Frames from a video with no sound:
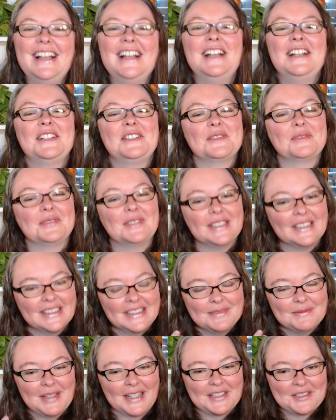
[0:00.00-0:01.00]
to
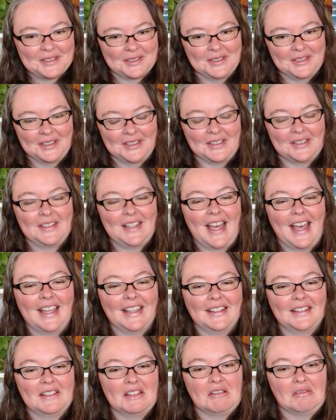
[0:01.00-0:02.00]
really make sure that
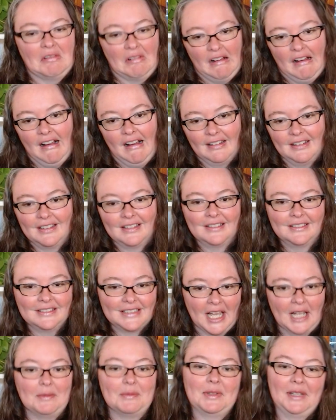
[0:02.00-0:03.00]
The Rock
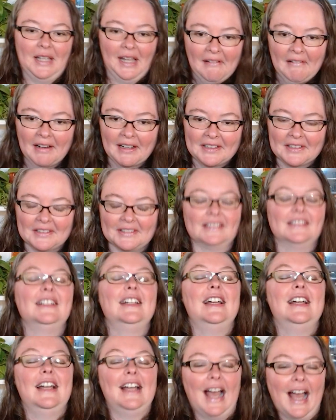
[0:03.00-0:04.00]
type character
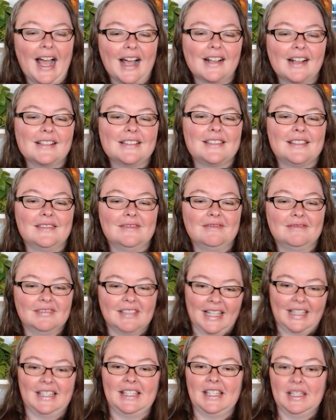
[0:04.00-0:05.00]
acts
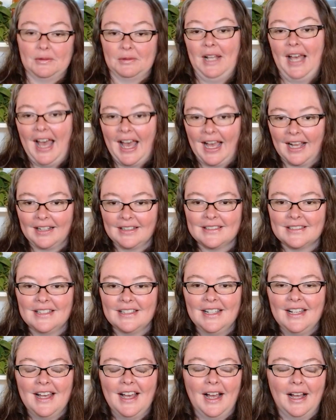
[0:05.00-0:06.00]
like he would act.
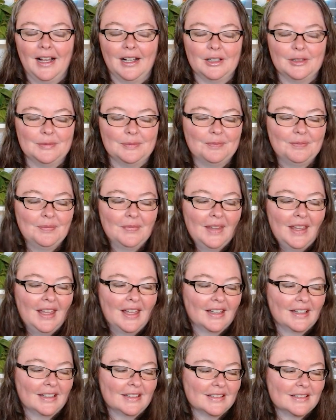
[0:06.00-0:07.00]

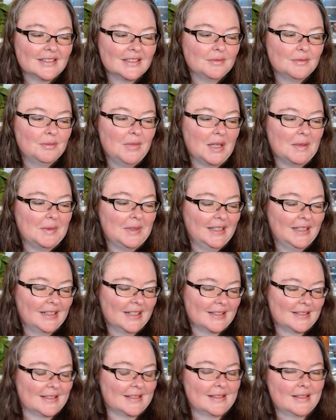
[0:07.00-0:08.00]
And maybe he
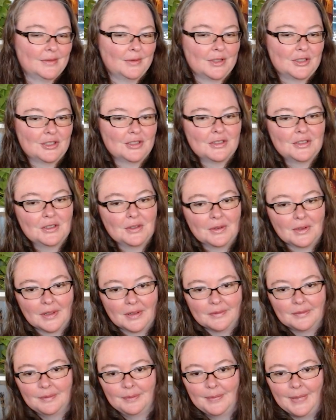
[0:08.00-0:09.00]
doesn't switch into a
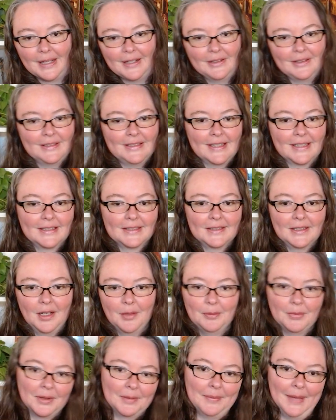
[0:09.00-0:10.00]
Benedict
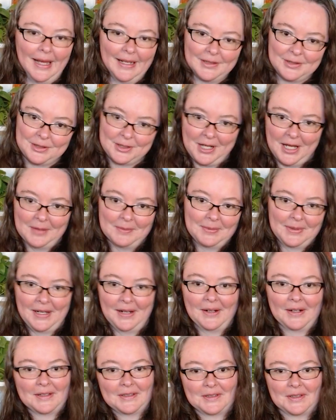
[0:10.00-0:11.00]
Cumberbatch type
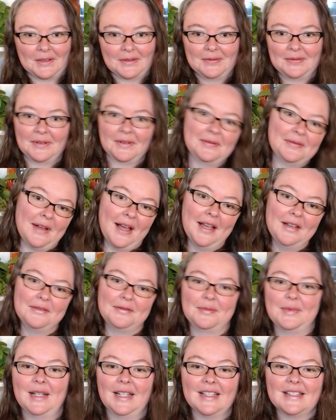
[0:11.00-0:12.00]
character for
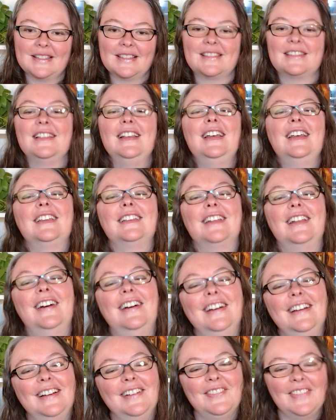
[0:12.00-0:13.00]
5 minutes,
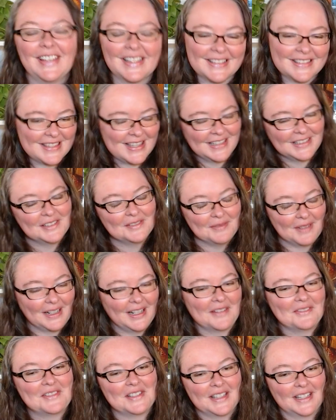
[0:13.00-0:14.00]
because then you might
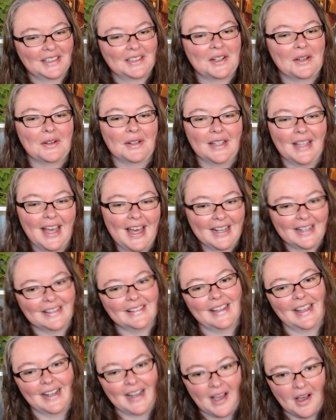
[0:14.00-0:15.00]
have to then go and edit
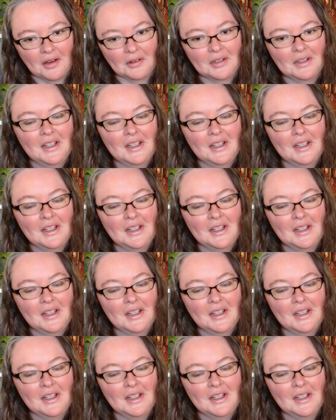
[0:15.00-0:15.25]
that out.